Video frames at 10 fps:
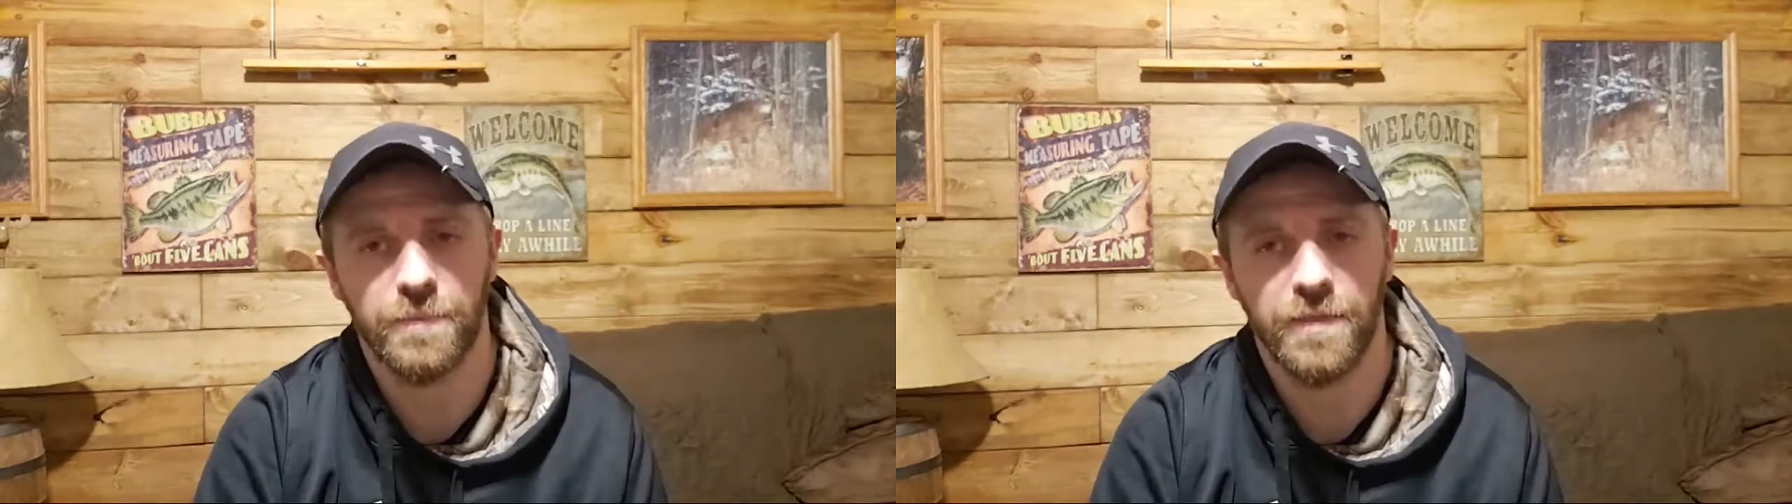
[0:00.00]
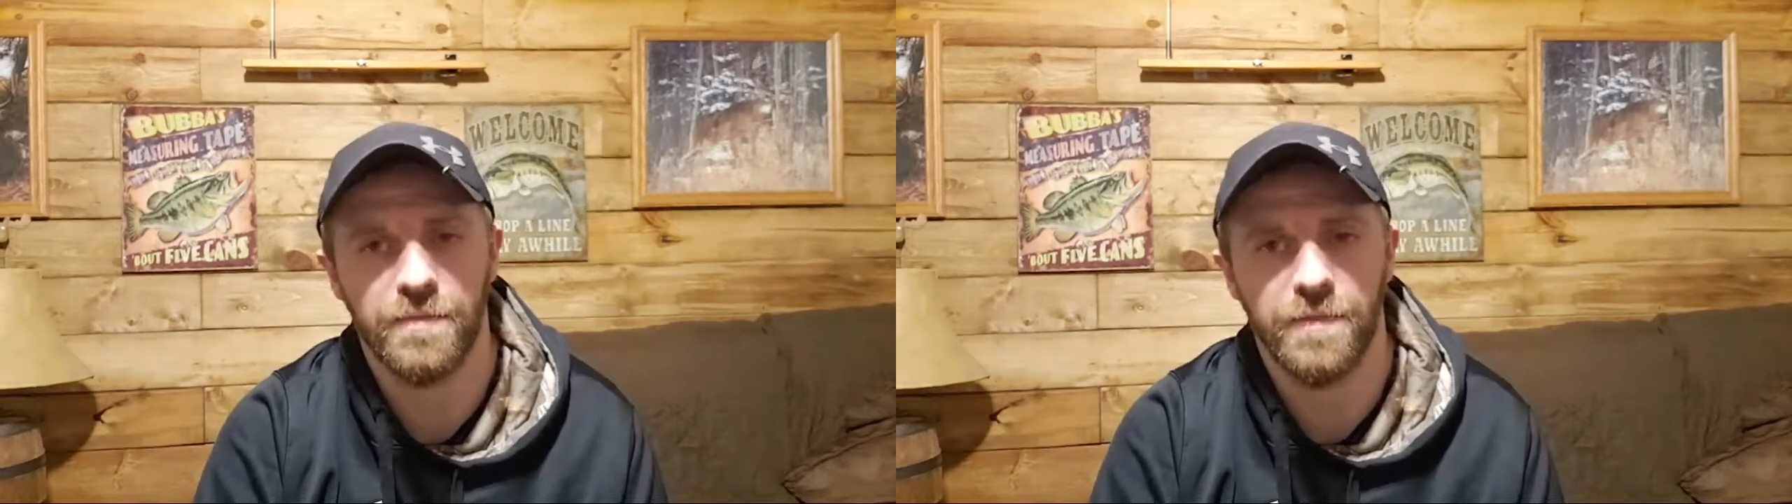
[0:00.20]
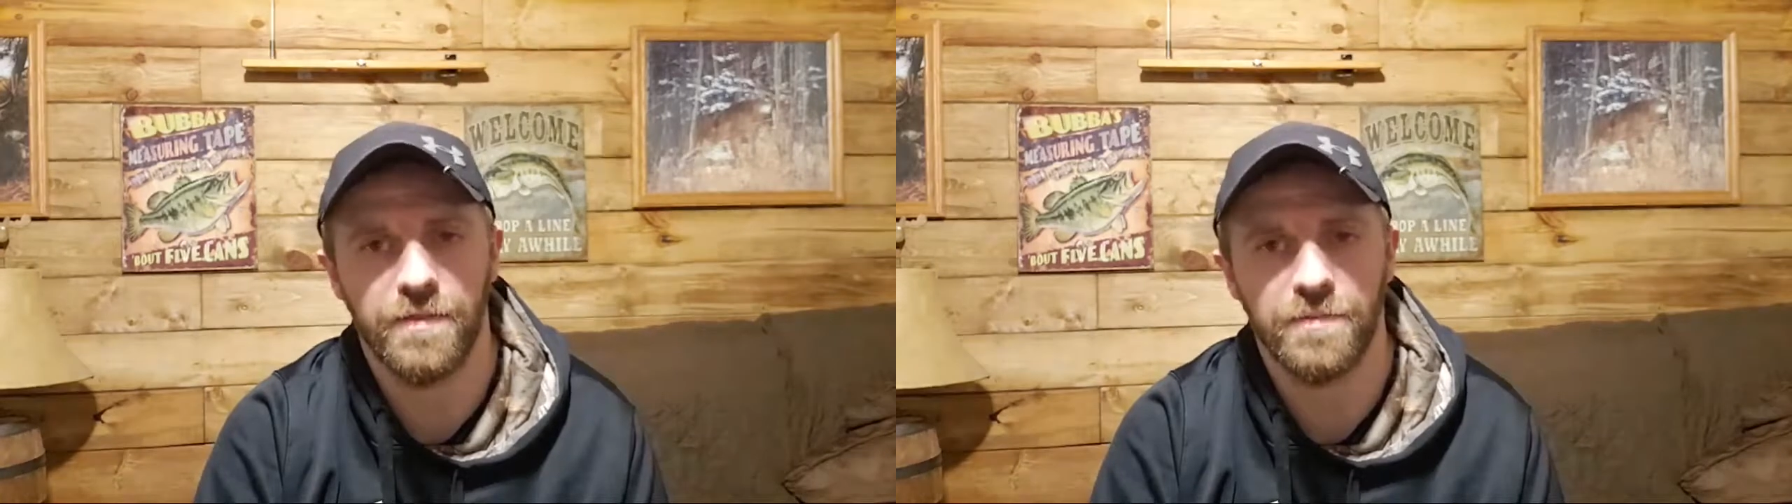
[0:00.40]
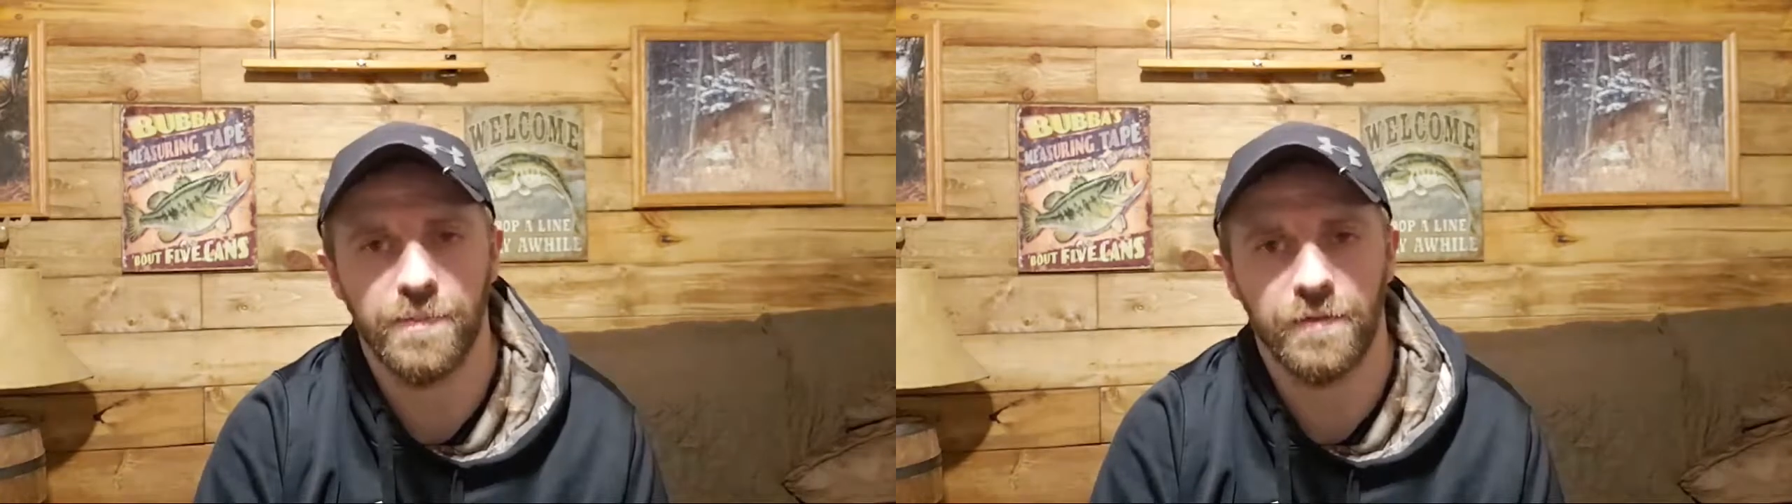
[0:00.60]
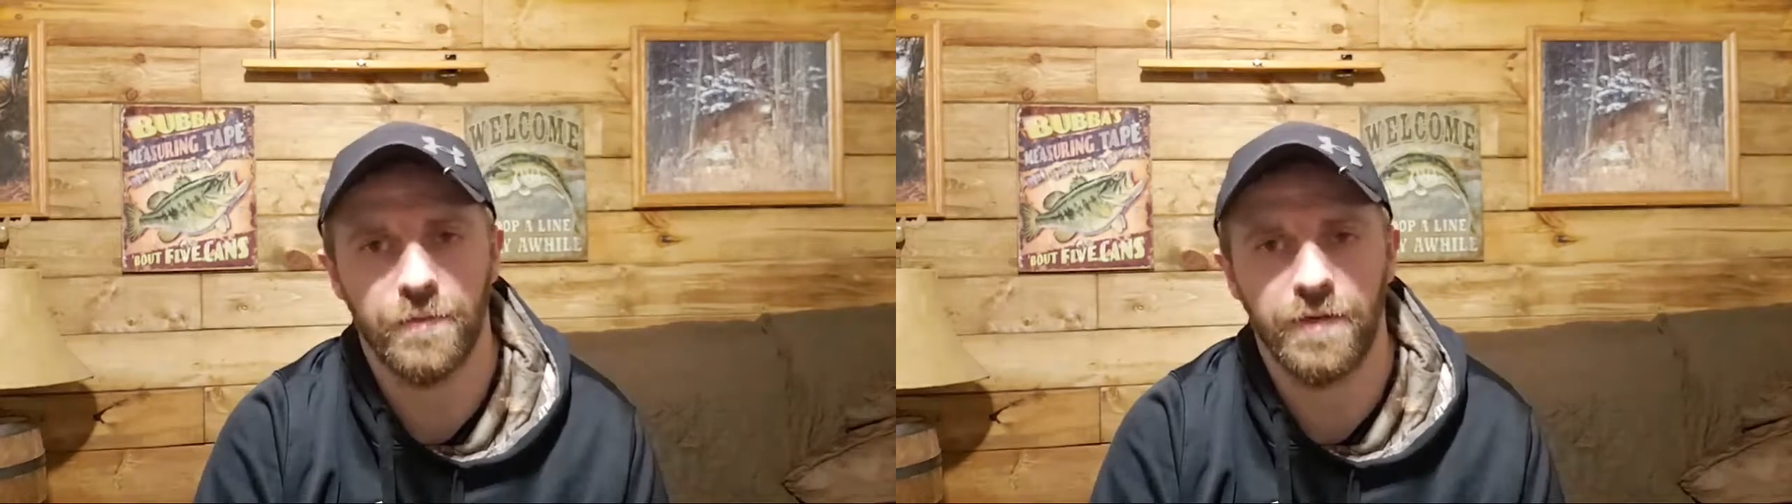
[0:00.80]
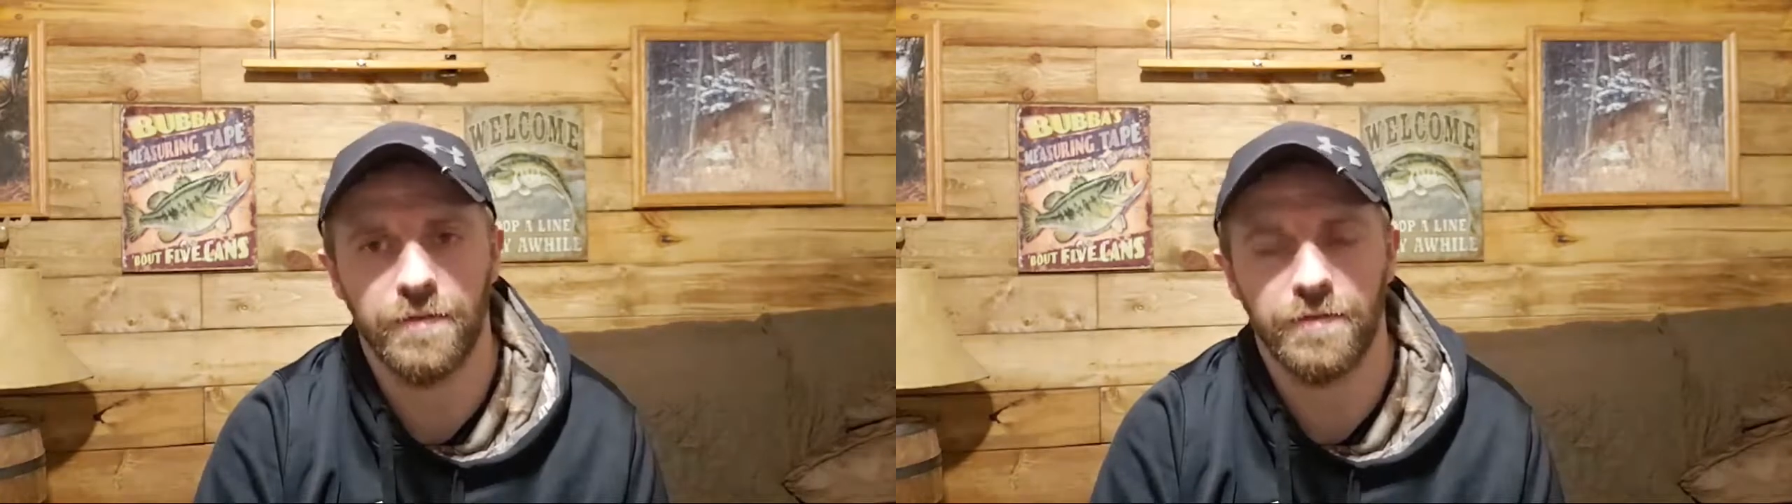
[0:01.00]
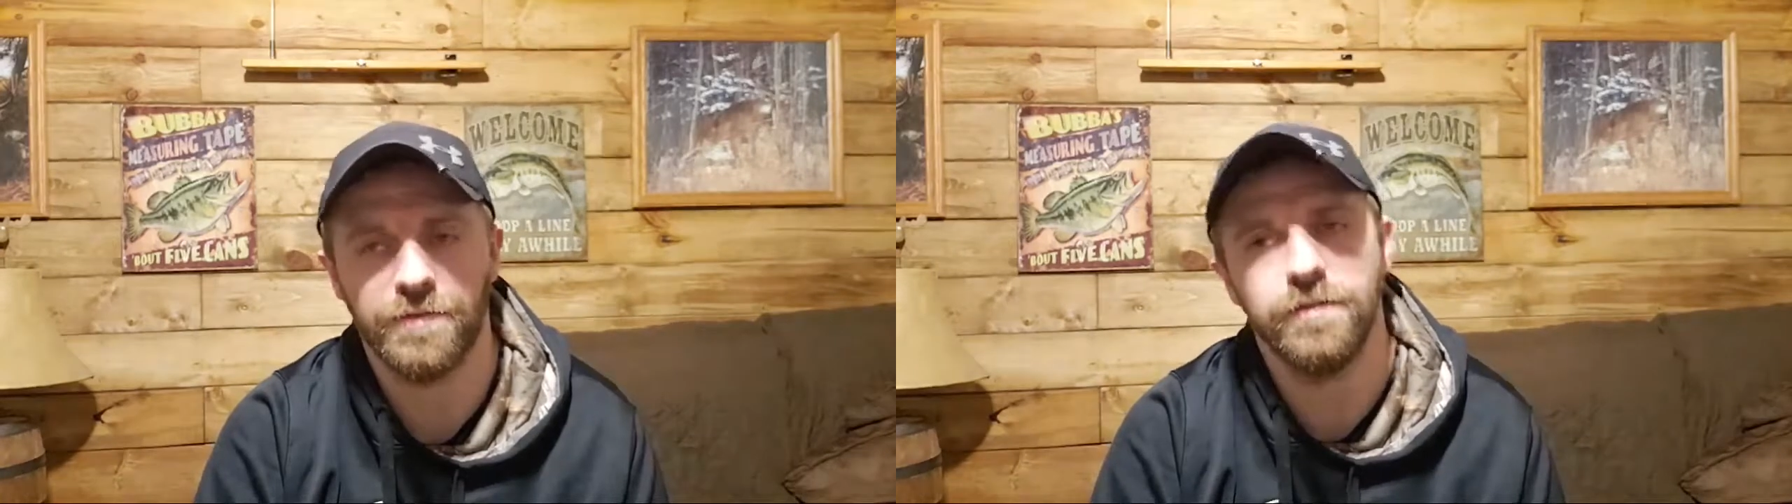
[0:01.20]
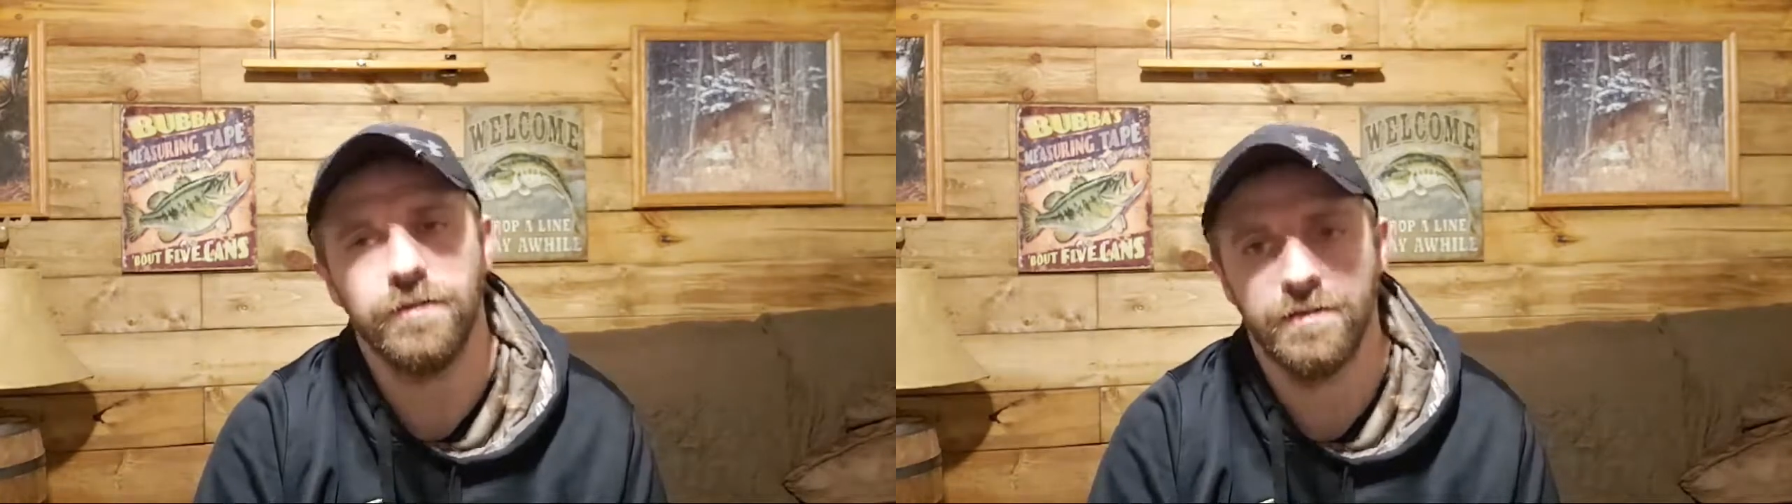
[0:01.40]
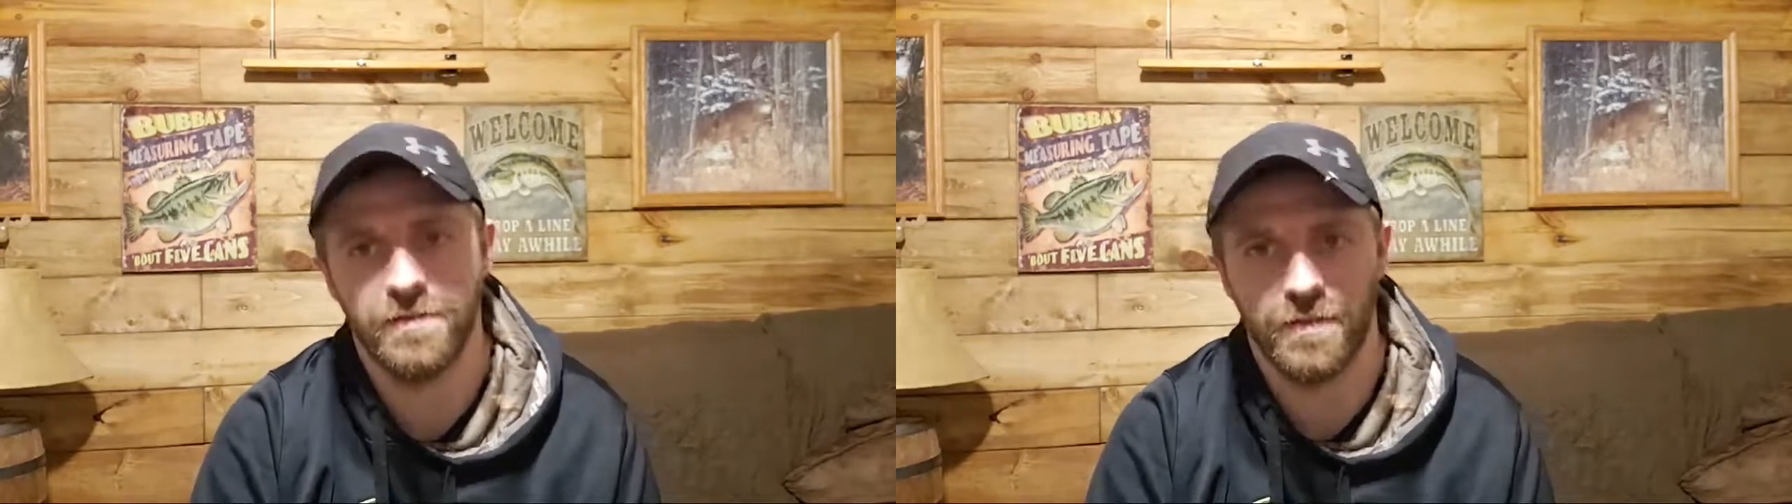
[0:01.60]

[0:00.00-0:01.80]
my emails pretty regular too because